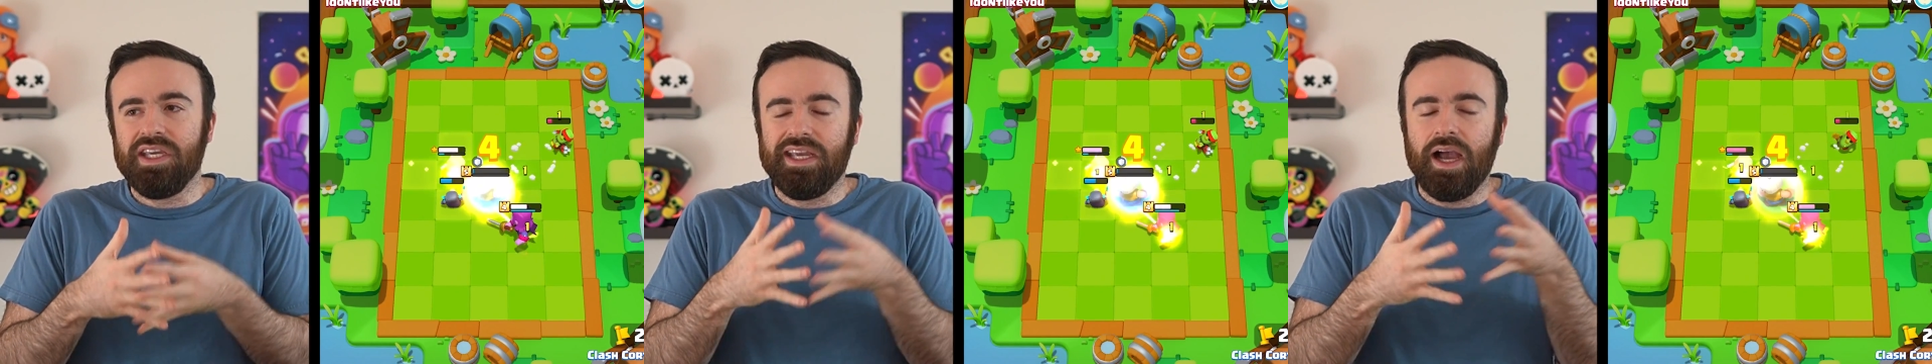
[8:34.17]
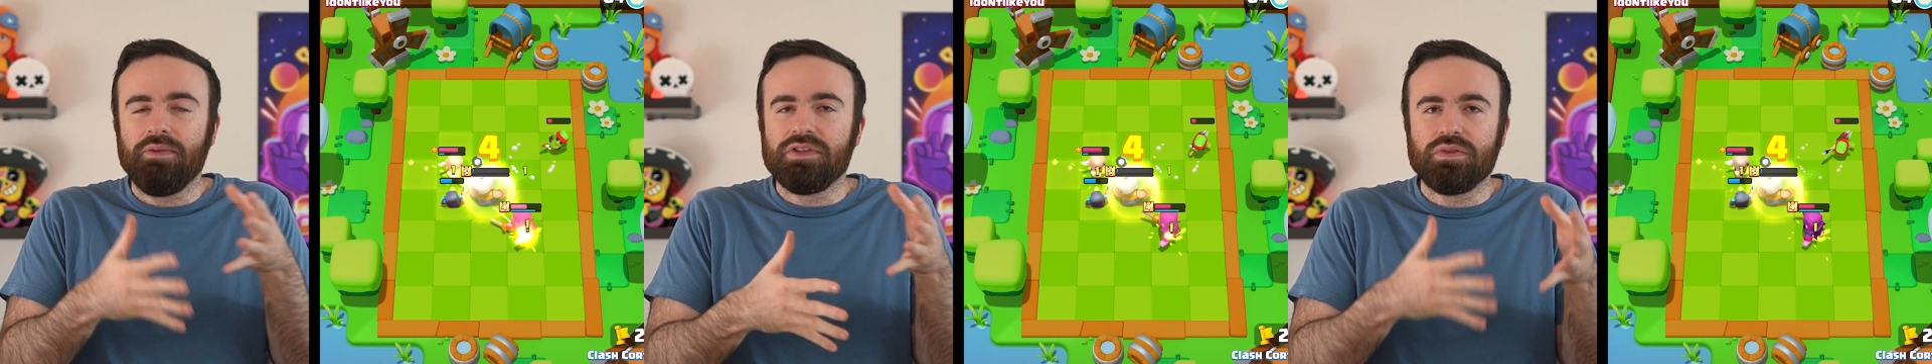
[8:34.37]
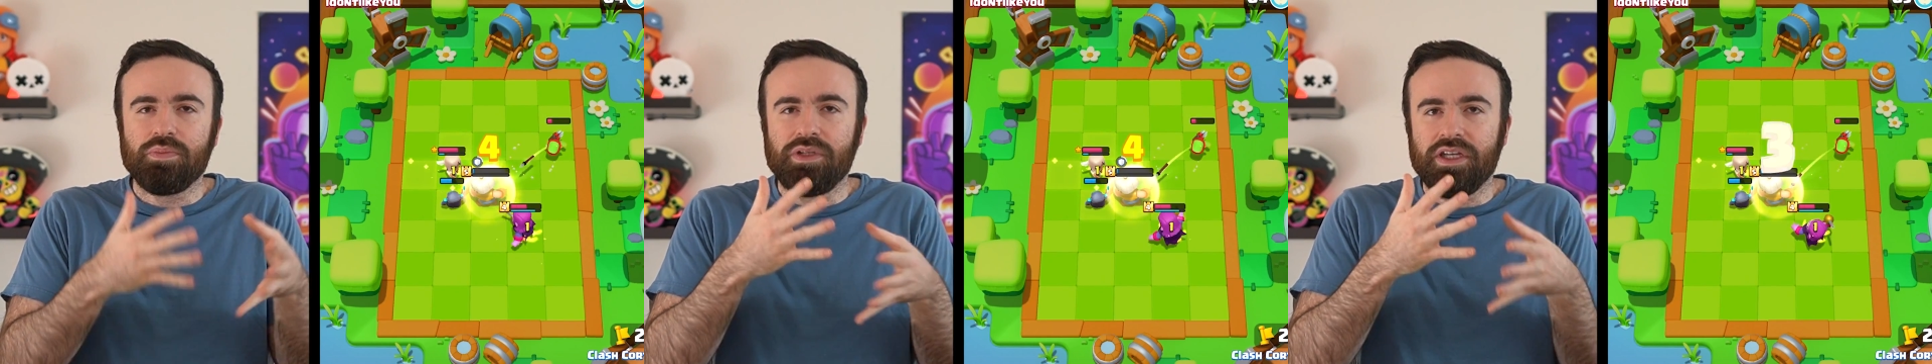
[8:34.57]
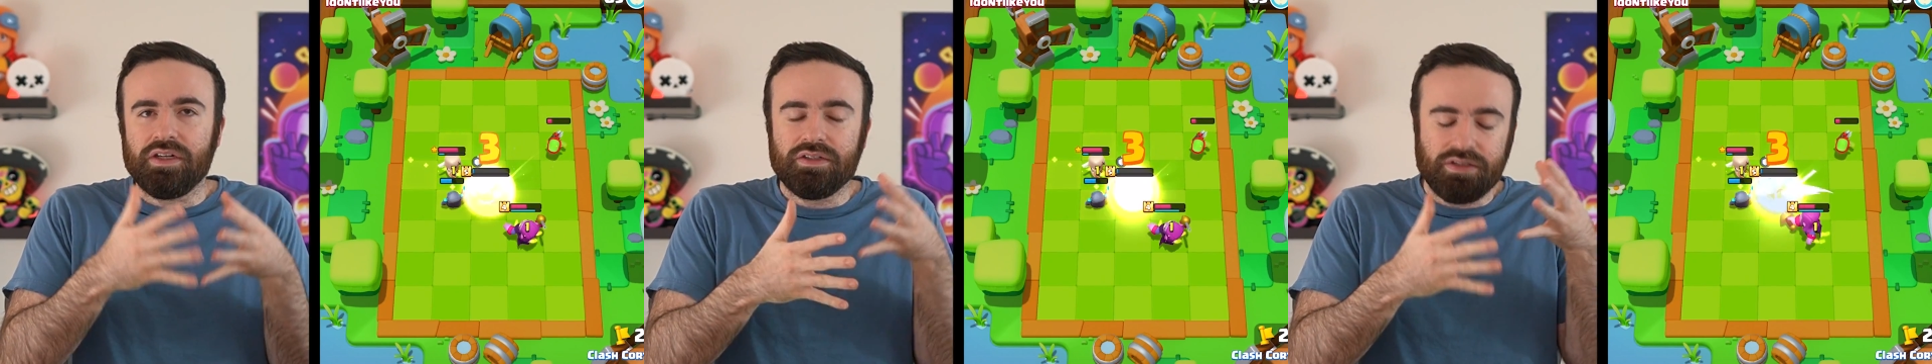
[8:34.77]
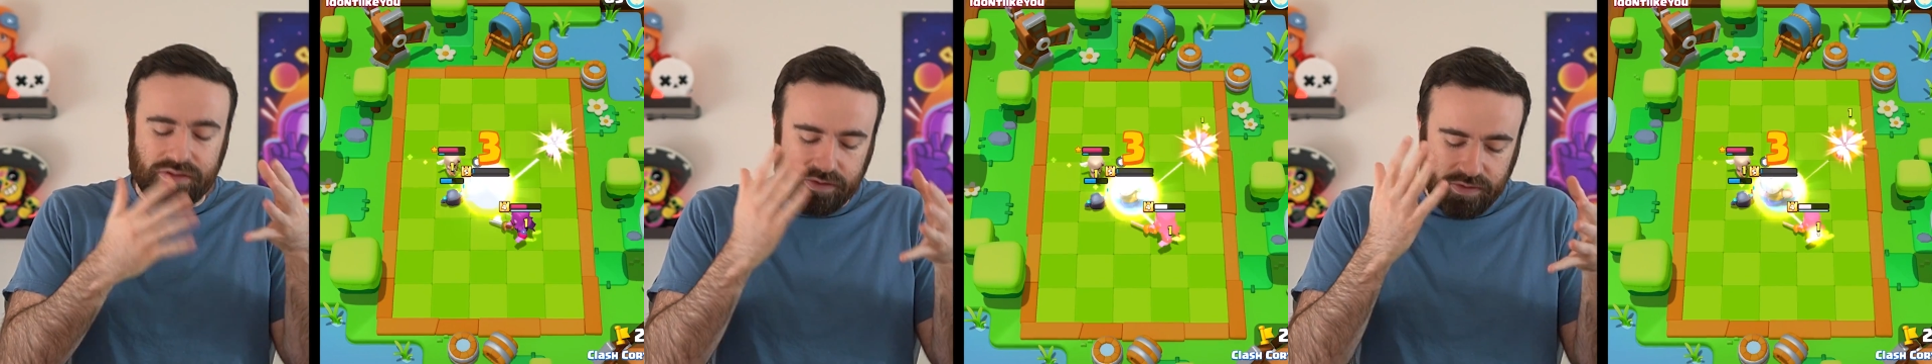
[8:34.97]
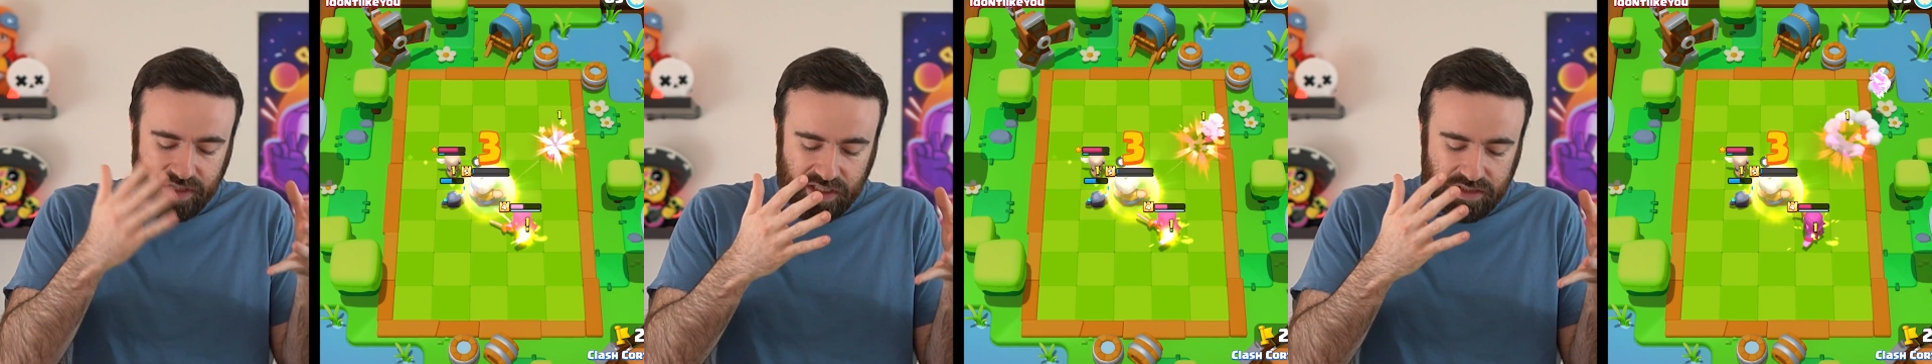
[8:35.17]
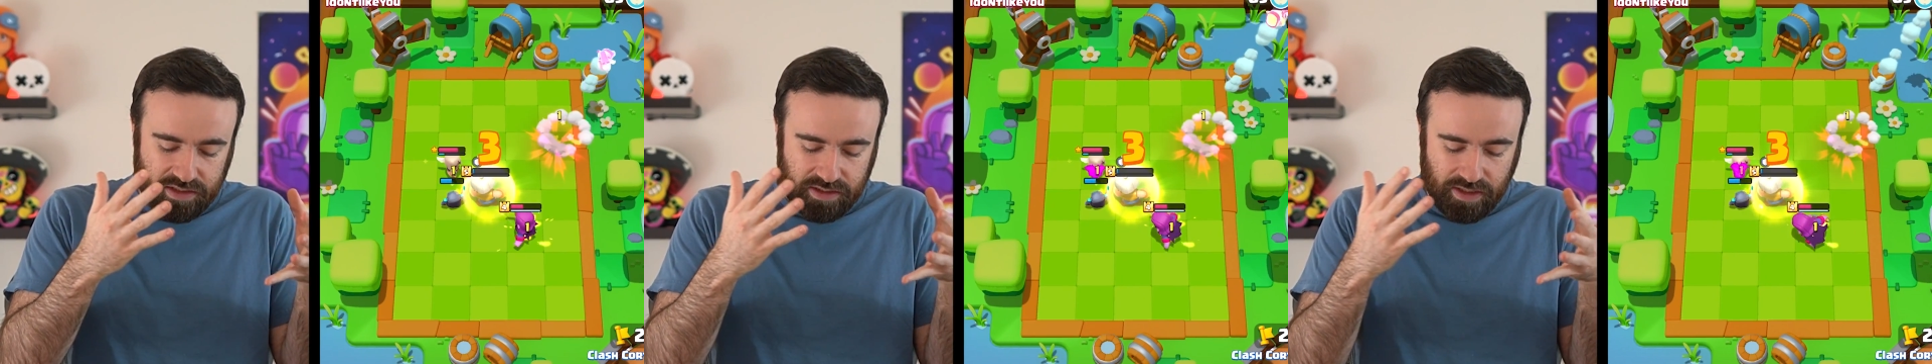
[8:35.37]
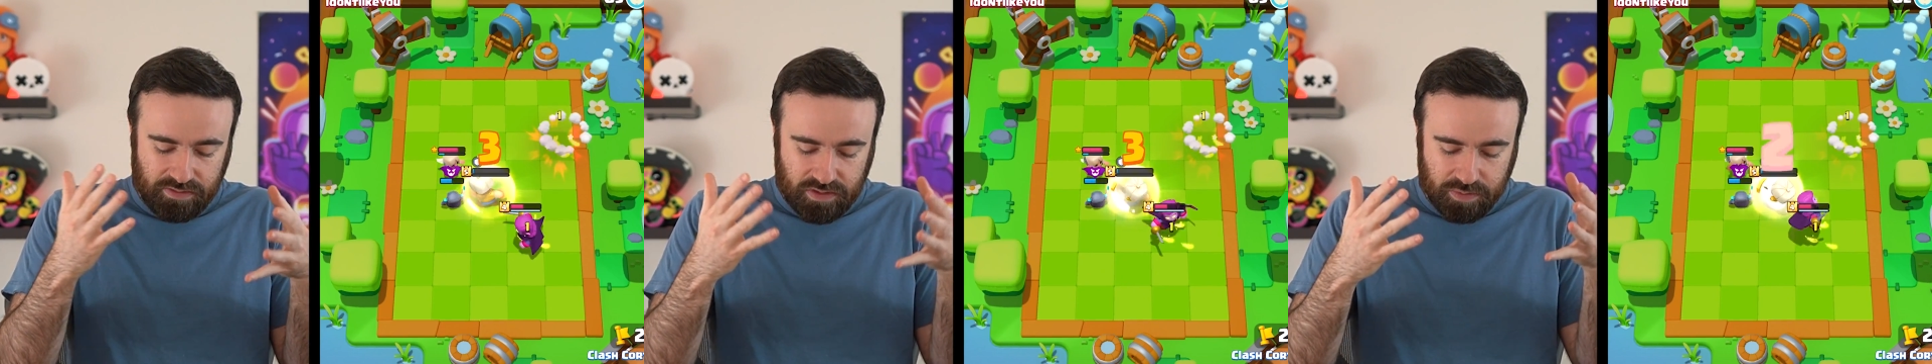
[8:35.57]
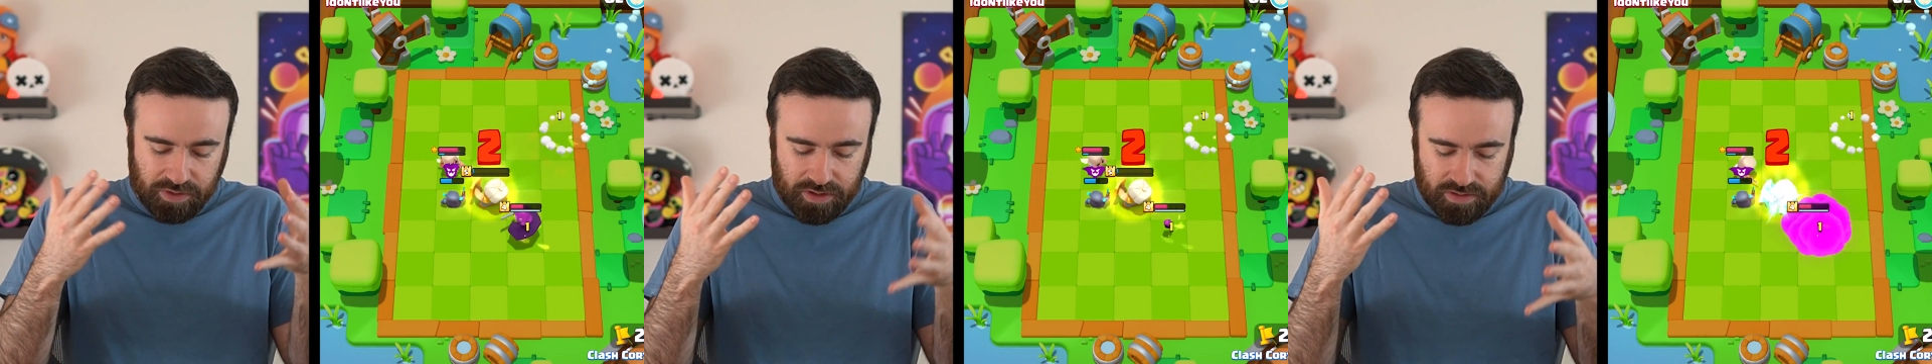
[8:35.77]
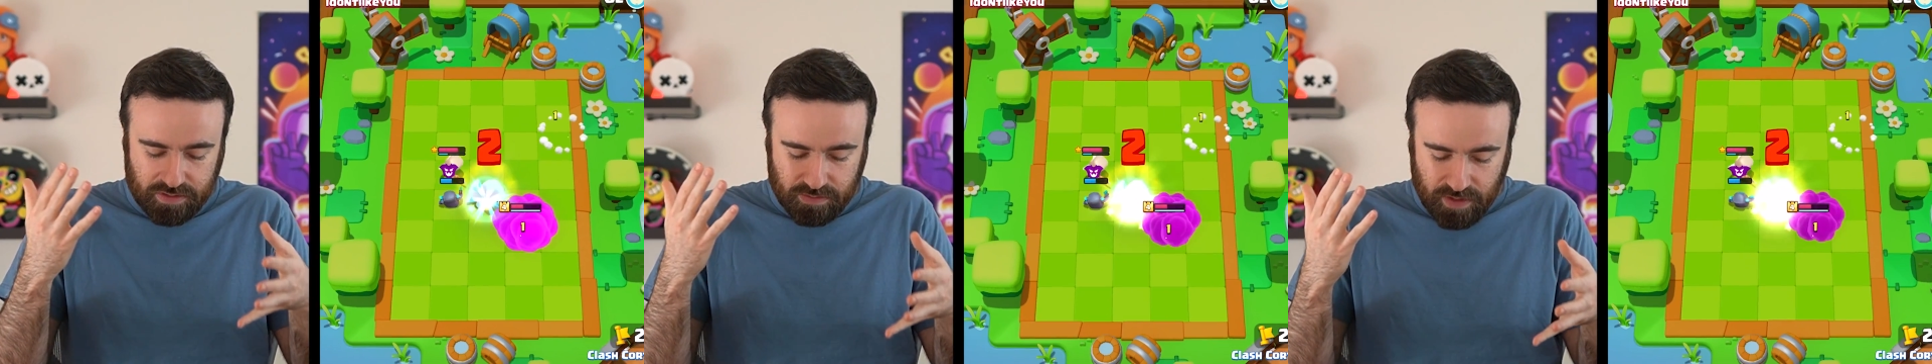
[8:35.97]
Countess players do this, Countess
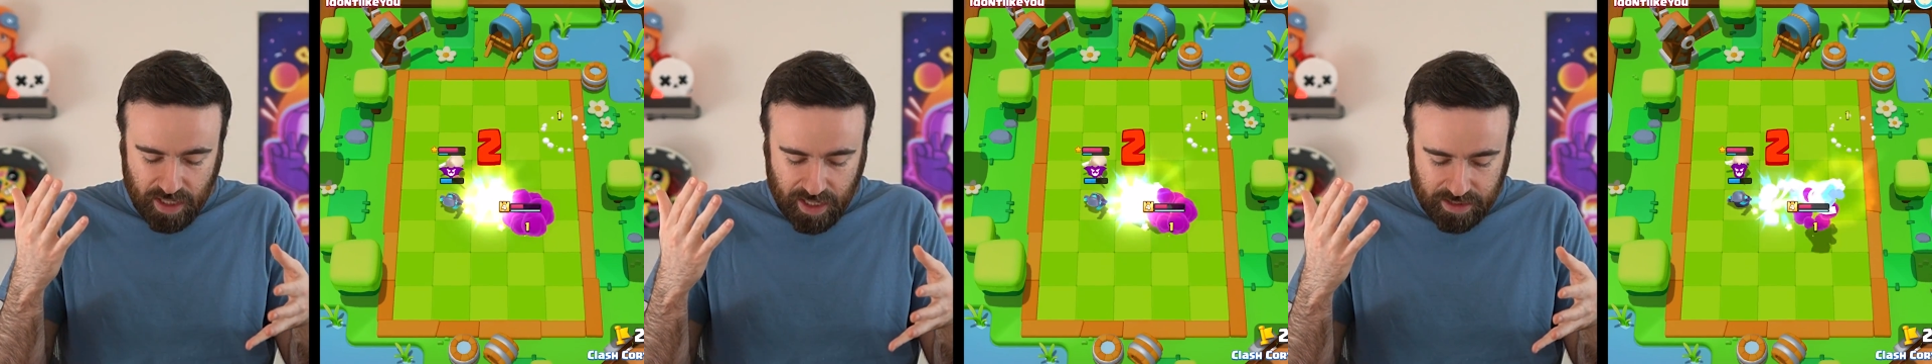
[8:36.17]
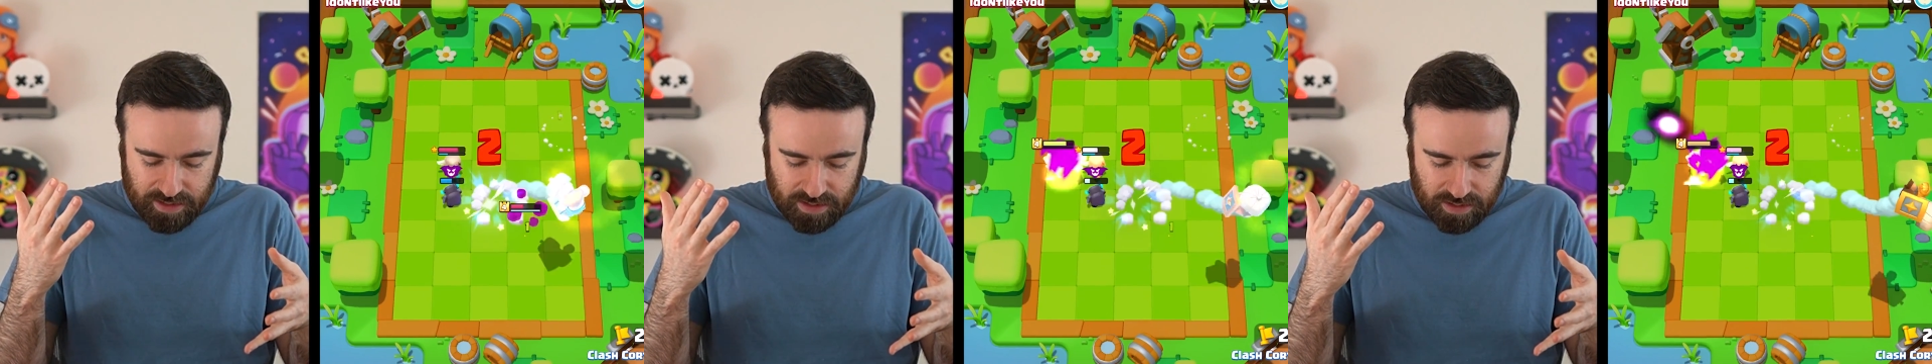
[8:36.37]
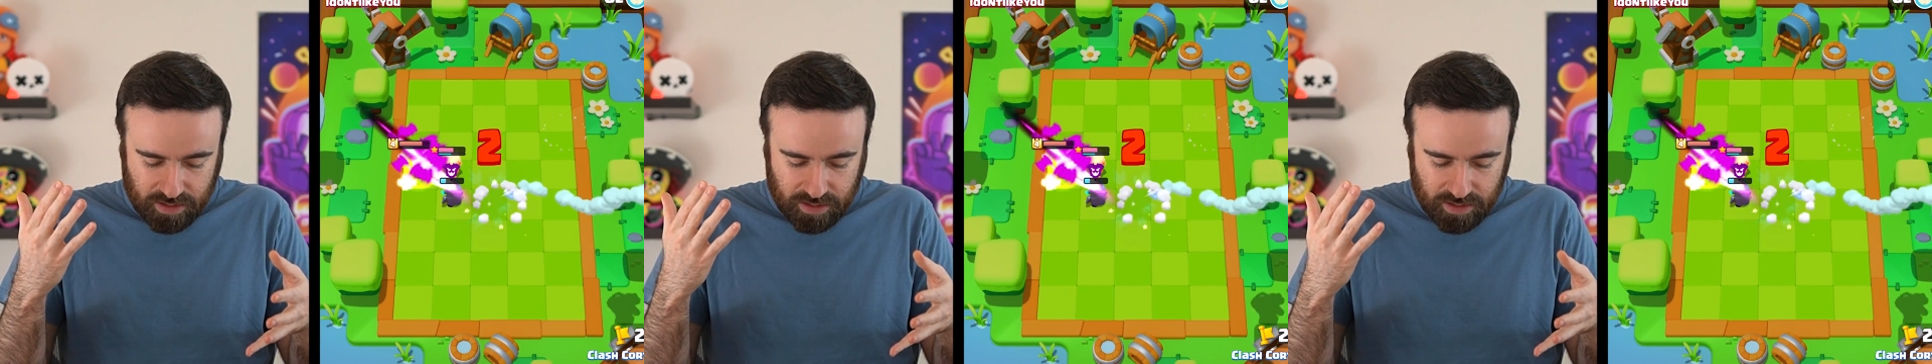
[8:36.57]
players do that.